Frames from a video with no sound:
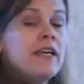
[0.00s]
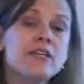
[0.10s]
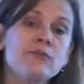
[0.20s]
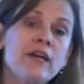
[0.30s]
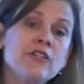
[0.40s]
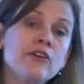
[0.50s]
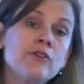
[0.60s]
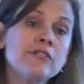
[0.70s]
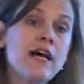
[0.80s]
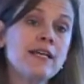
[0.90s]
at Nationwide
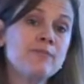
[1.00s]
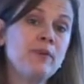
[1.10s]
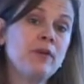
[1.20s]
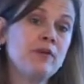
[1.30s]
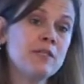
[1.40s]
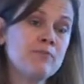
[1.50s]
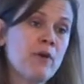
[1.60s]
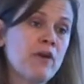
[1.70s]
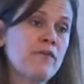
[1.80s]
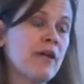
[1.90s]
Children's Hospital as
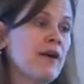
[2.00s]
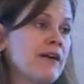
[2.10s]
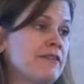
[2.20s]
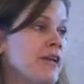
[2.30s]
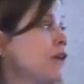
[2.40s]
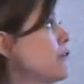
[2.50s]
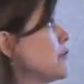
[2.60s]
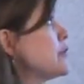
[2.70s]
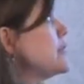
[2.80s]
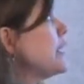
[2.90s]
part of the Ohio State
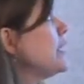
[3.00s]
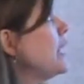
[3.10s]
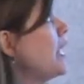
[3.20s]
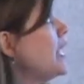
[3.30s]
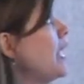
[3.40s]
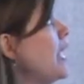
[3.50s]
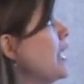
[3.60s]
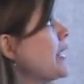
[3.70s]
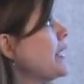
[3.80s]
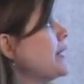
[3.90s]
University
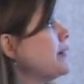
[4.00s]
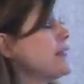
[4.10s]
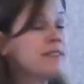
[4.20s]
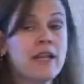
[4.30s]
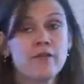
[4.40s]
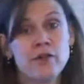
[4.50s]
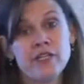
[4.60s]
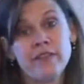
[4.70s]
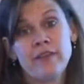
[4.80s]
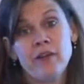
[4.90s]
in the Center for
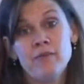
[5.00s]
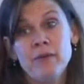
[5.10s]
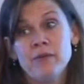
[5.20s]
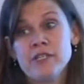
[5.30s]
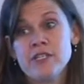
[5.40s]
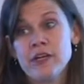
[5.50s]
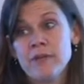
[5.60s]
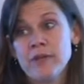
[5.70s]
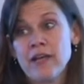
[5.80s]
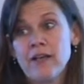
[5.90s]
Gene Therapy with
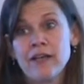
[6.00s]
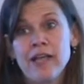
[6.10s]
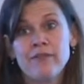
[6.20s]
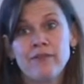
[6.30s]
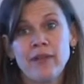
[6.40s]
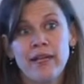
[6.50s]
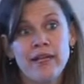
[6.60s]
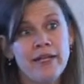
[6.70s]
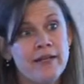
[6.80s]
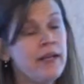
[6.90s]
Jerry Mendel and Kevin
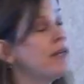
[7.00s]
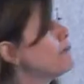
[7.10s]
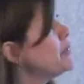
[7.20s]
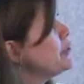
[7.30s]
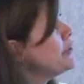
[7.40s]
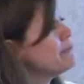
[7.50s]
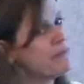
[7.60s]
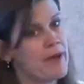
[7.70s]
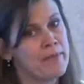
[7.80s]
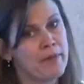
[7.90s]
Flanagan. I've
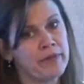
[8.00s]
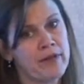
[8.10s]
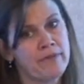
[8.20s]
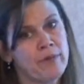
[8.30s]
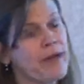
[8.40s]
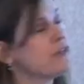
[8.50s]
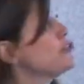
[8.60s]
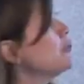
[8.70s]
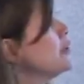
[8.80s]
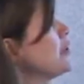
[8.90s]
been with them for about
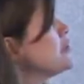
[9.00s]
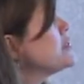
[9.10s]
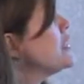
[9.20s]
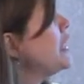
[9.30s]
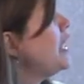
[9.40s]
2 years.